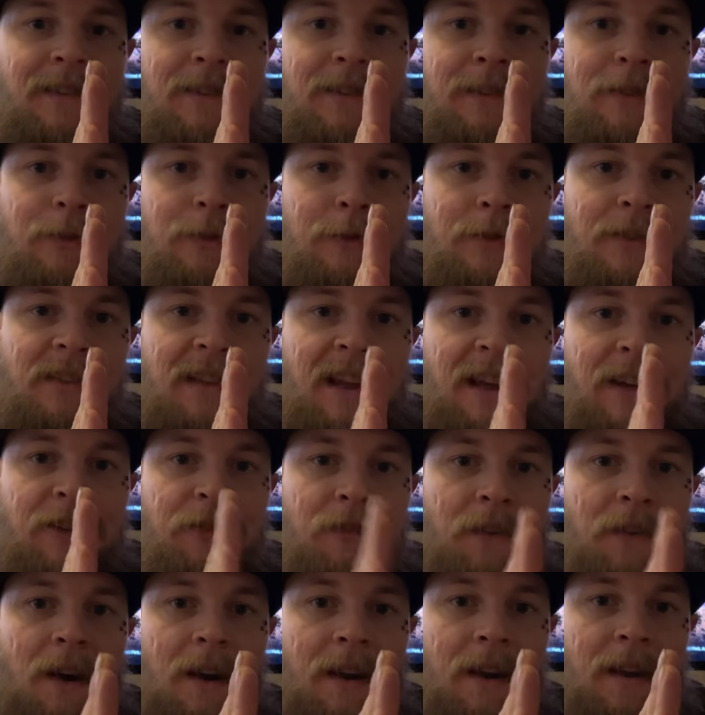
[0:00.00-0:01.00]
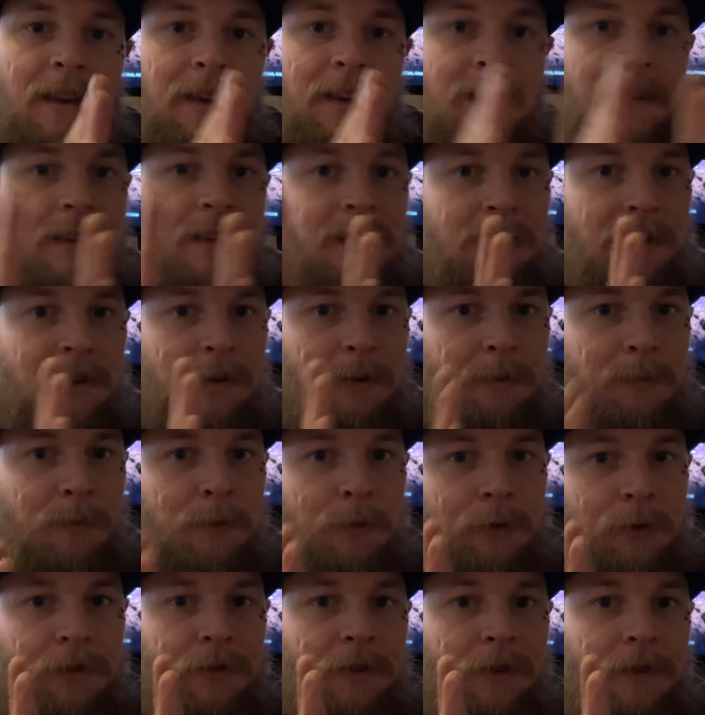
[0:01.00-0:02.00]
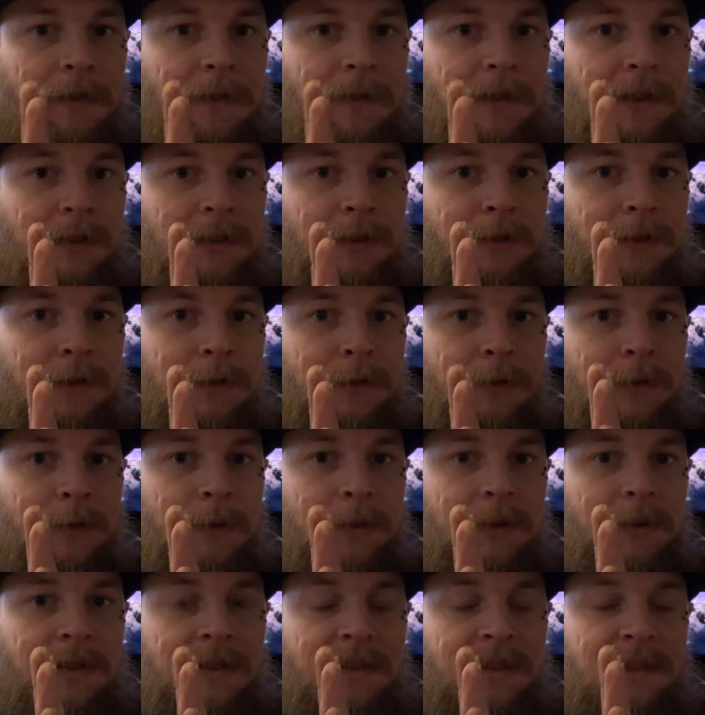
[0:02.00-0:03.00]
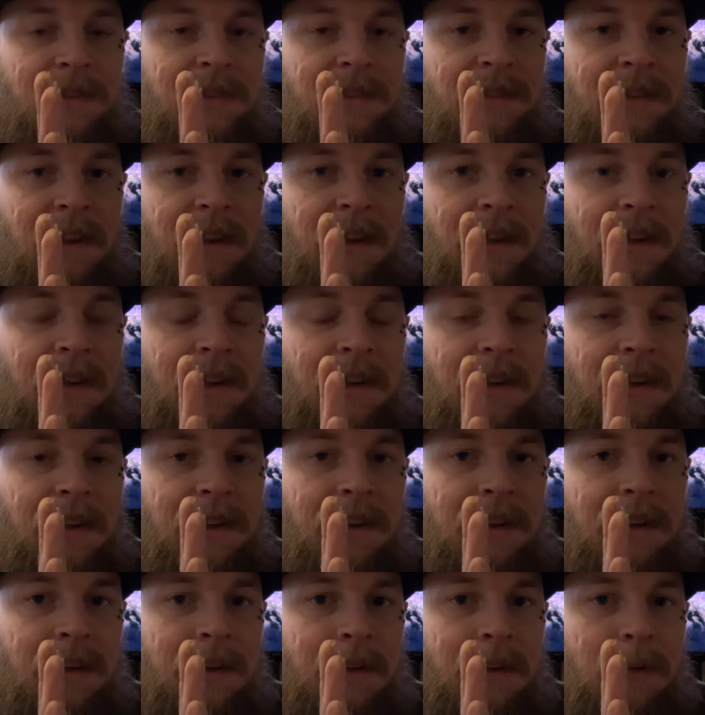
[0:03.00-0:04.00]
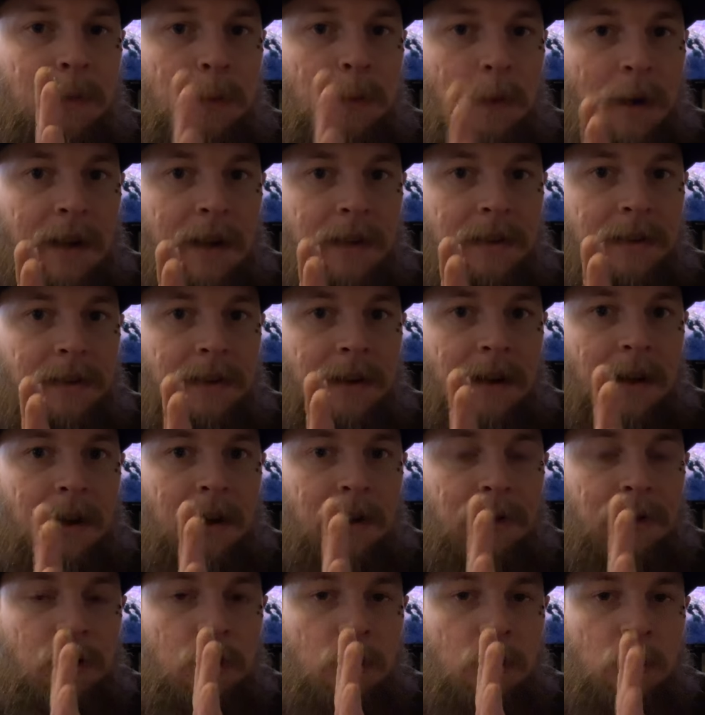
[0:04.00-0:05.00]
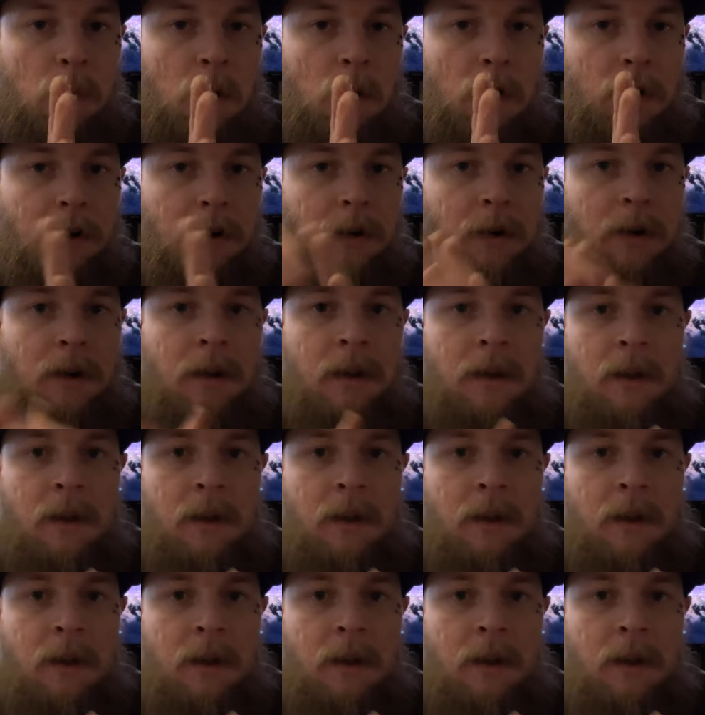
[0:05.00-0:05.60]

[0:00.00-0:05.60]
to stay dry and the other portion of it to stay wet and hold water.